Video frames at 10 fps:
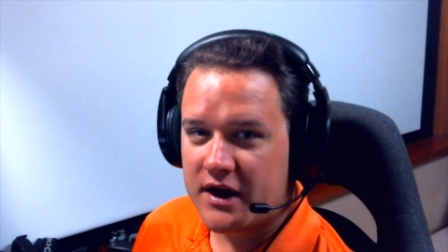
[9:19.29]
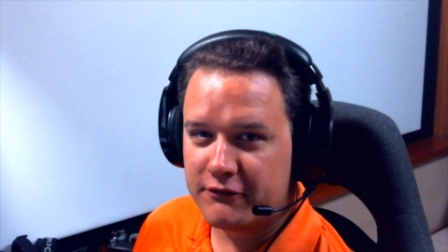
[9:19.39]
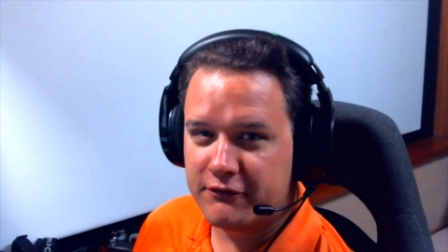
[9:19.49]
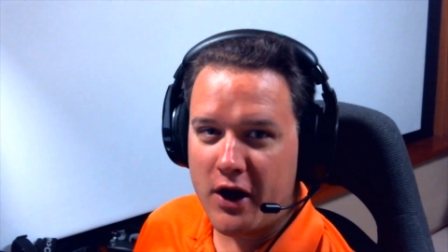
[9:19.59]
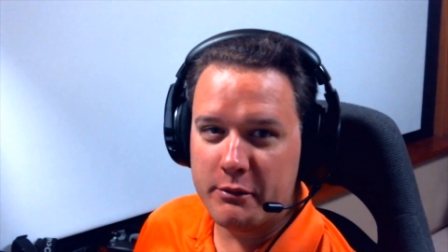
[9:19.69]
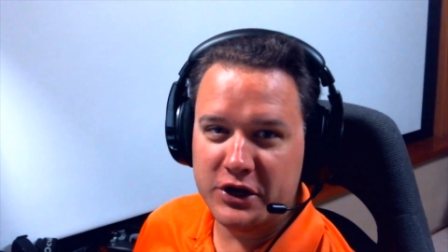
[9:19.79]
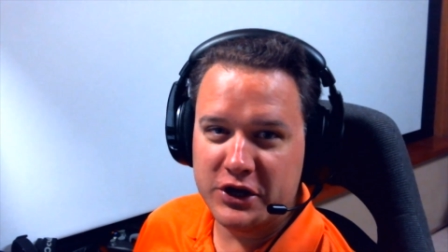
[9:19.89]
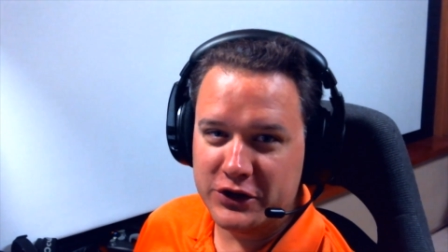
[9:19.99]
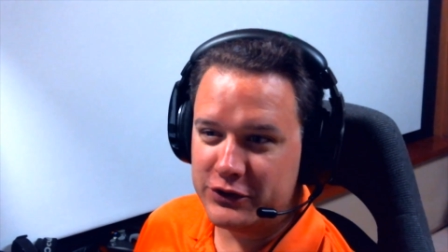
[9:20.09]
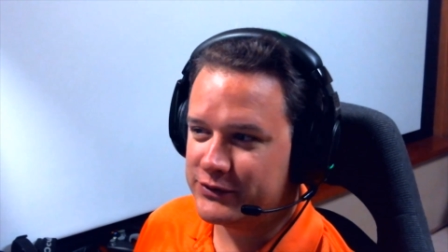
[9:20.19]
vomit
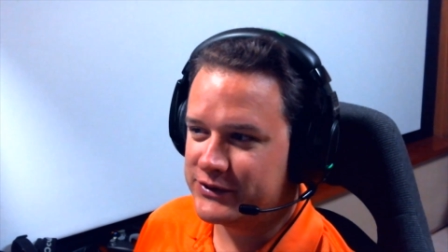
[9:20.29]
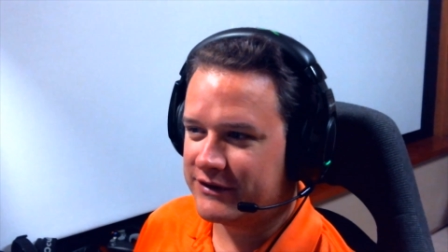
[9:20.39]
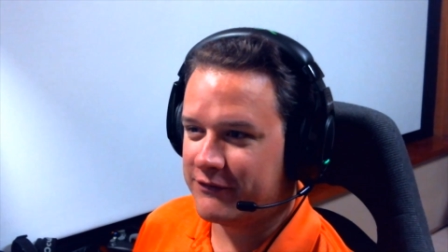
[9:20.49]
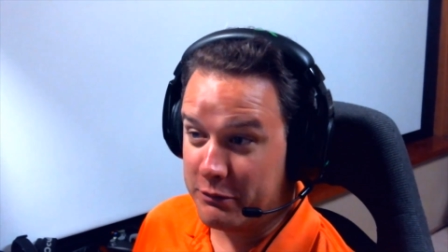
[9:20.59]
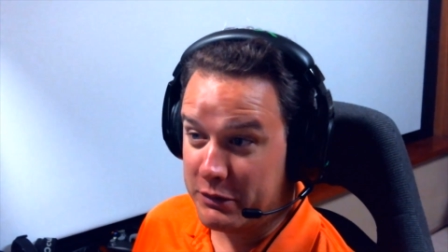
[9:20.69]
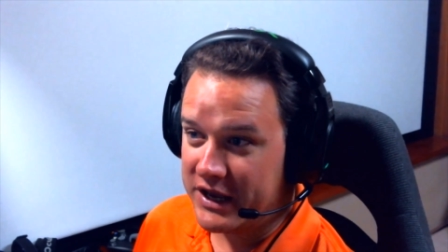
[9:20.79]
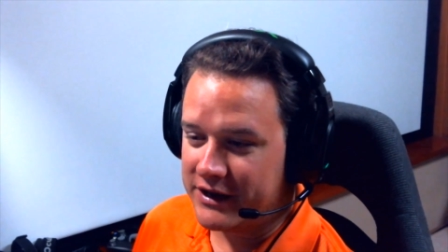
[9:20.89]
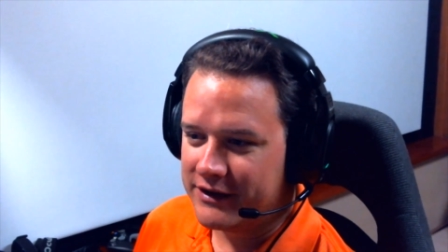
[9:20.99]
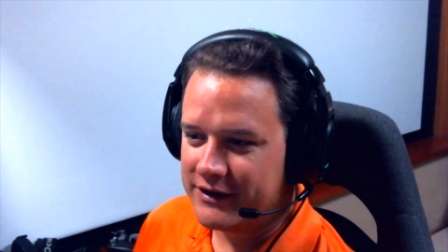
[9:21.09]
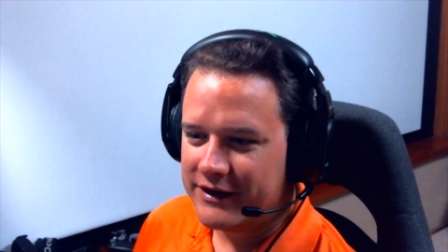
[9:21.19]
inducing for me.
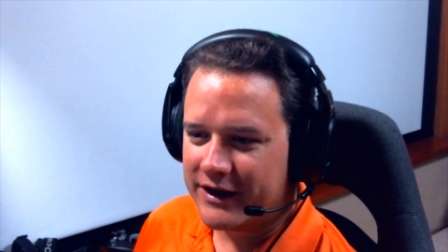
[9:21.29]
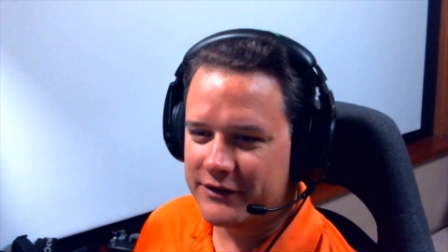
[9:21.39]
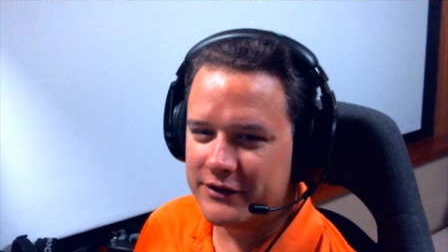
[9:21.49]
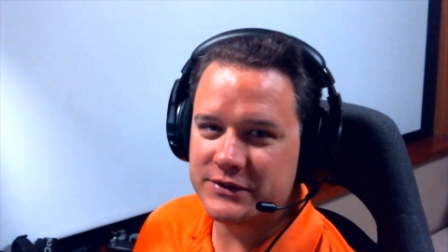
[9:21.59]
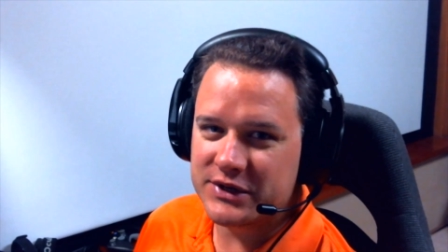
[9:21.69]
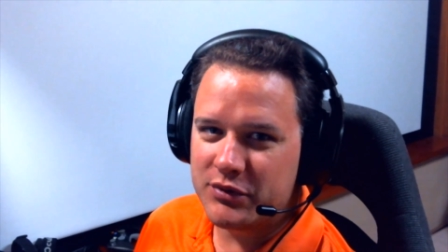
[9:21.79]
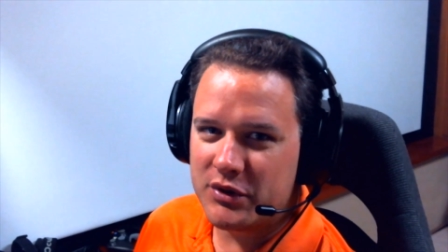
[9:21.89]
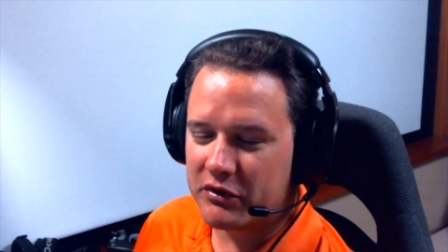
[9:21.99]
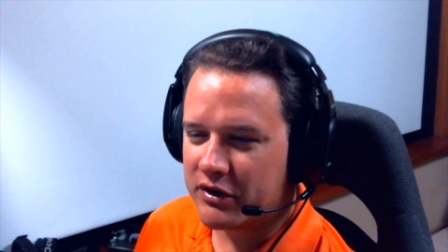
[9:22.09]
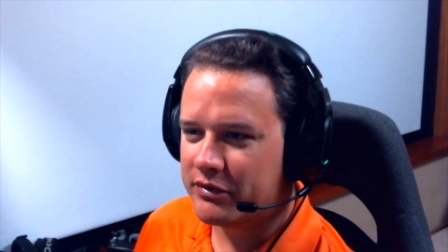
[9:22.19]
I don't know, some
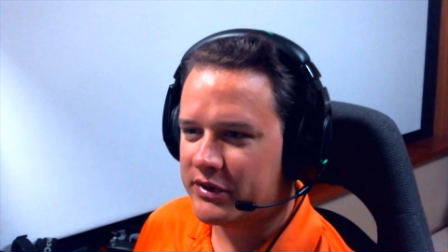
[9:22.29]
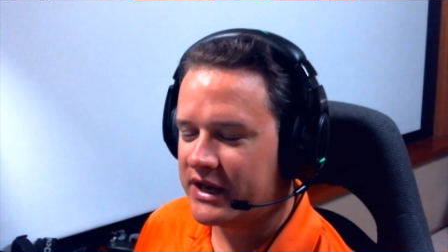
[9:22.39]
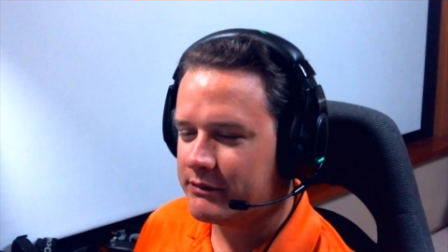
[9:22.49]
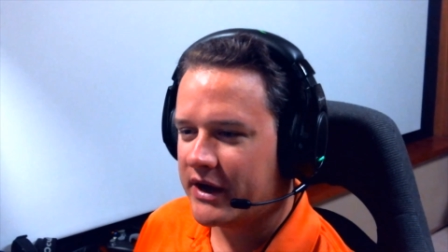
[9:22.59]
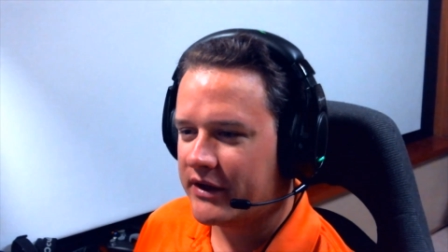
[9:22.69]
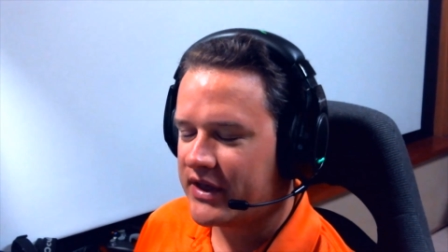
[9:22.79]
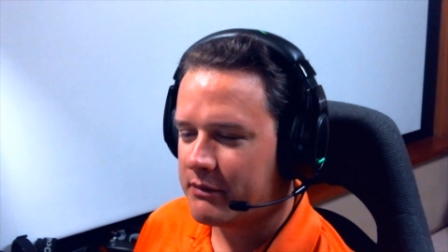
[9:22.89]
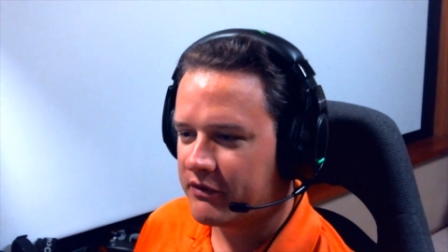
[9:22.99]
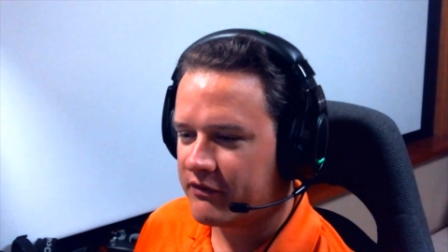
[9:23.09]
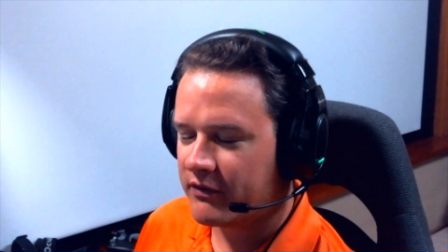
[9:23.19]
people complain about that,
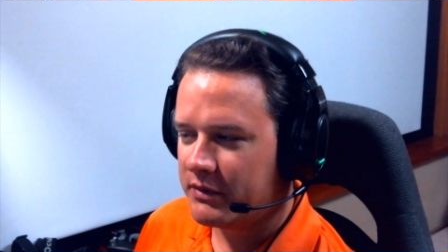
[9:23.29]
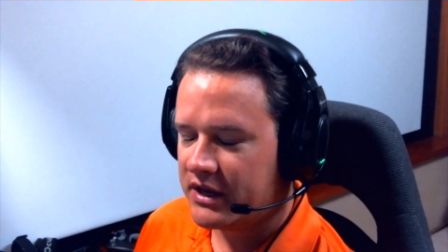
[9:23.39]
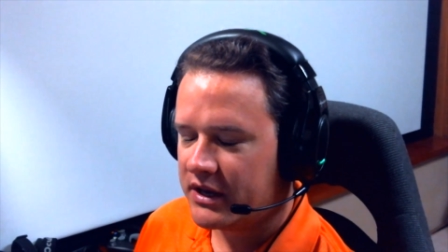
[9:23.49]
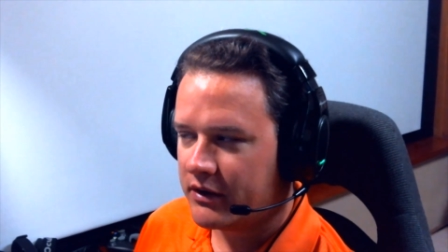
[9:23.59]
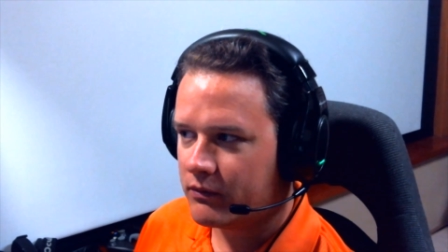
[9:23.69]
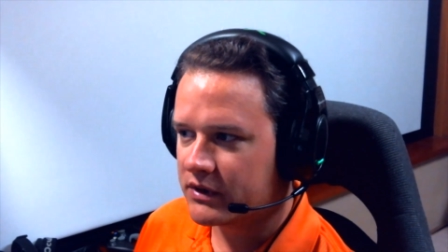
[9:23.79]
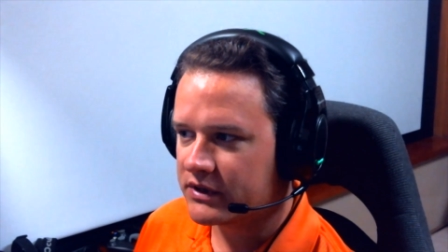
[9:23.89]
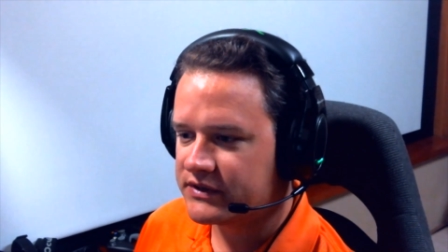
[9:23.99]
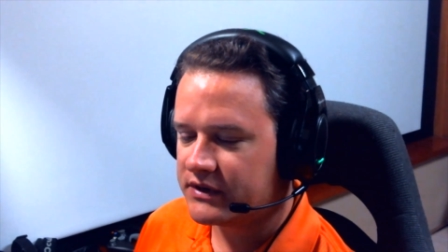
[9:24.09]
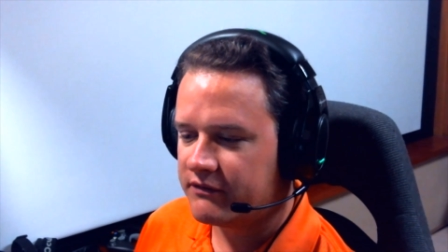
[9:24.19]
but for me it
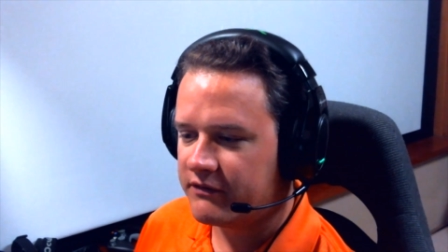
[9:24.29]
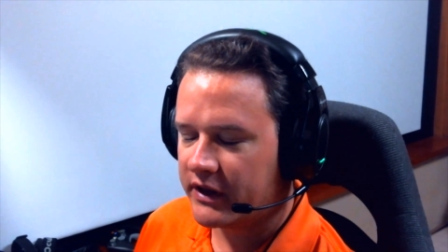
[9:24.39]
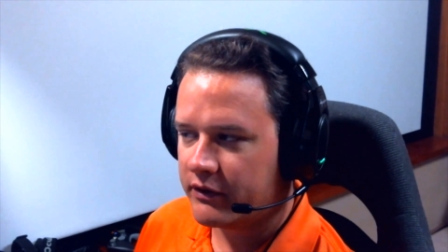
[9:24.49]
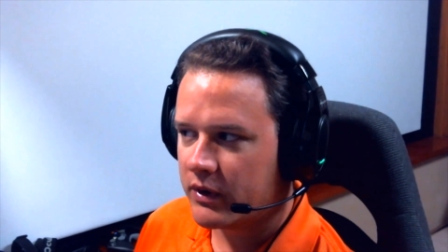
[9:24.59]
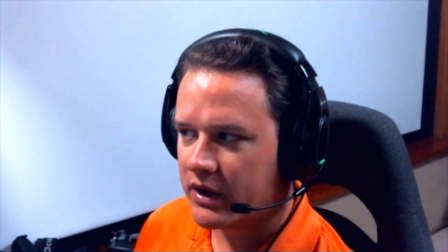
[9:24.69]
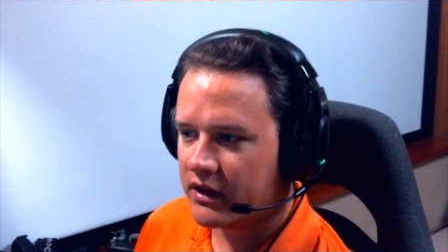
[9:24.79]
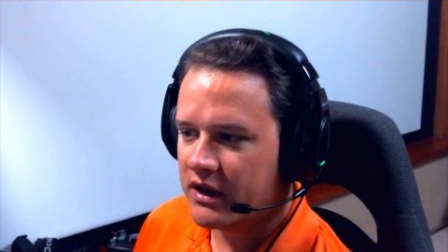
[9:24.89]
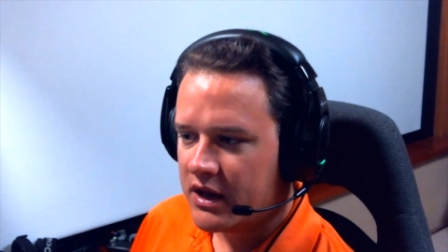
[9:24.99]
works fairly well.